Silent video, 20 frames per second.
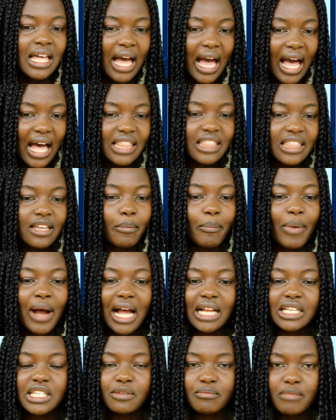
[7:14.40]
other
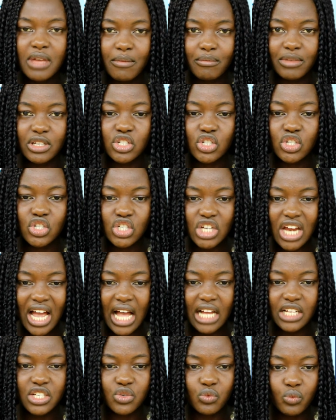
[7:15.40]
party members
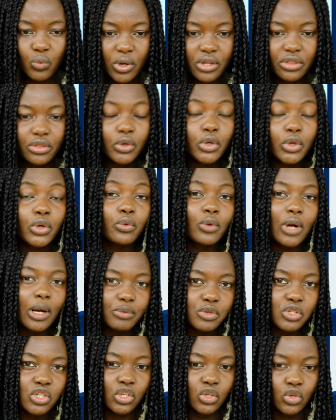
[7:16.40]
charged with
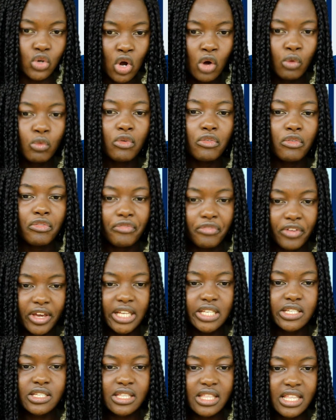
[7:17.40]
corruption will
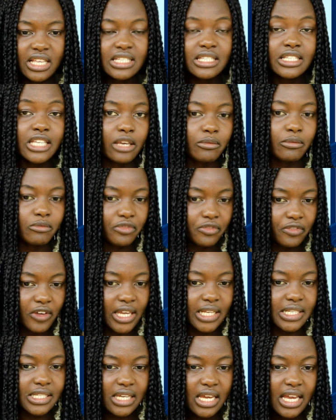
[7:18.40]
face the same
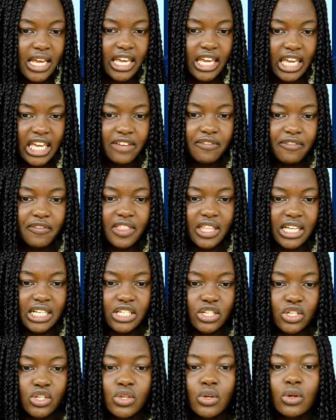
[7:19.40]
fate if they
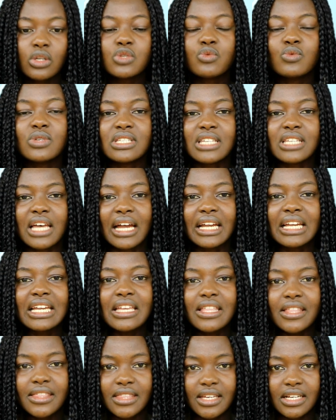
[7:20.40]
did not resign
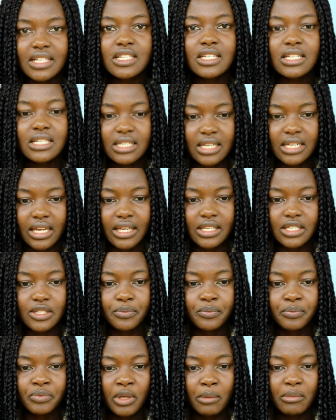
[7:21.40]
in 30
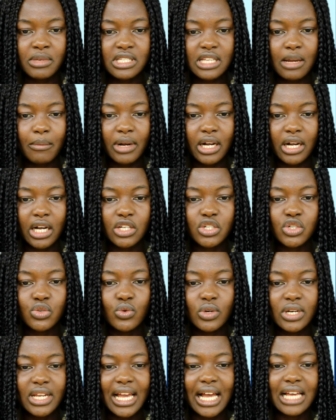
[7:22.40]
days. Mr.
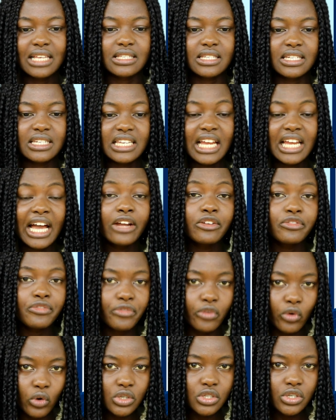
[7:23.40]
Magashule has denied
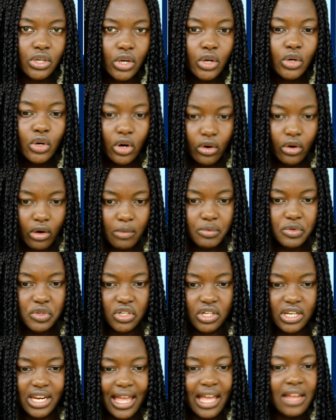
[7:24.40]
fraud,
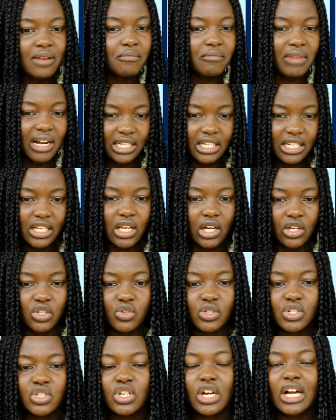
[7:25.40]
corruption and money
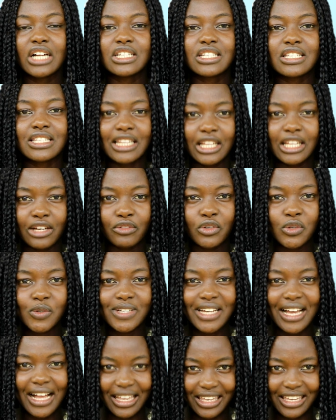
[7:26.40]
laundering charges
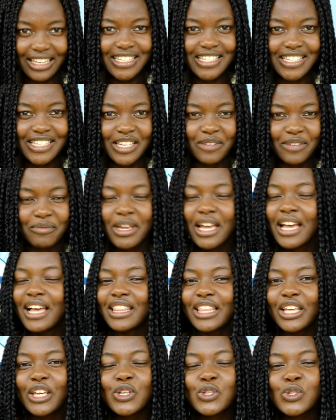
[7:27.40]
leveled against him.
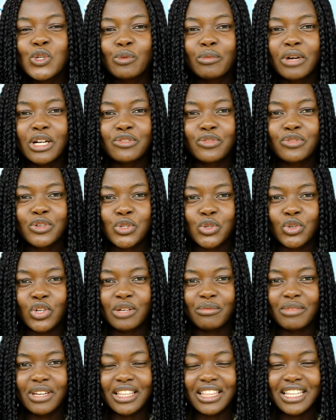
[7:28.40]
Thank you so much for
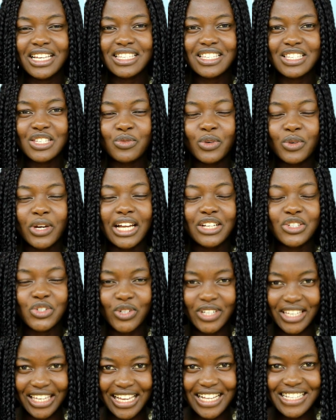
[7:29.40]
joining me. This is where I
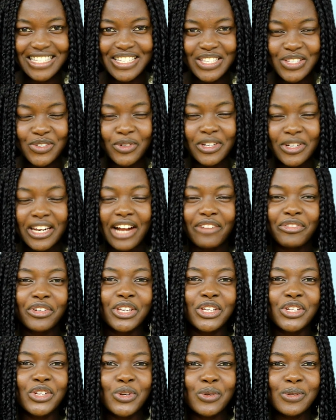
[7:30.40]
draw the curtains on
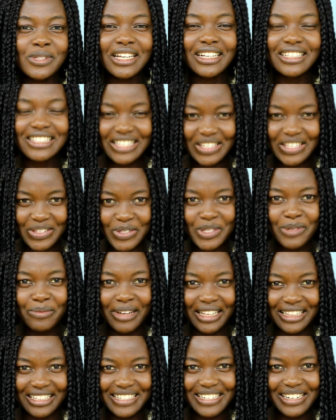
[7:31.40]
African news. I'll see you some
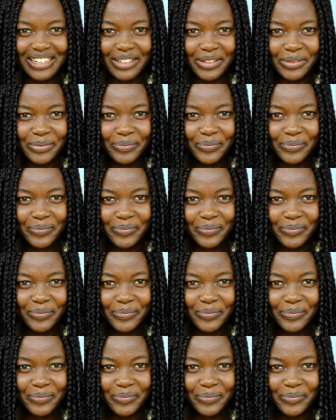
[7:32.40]
other time.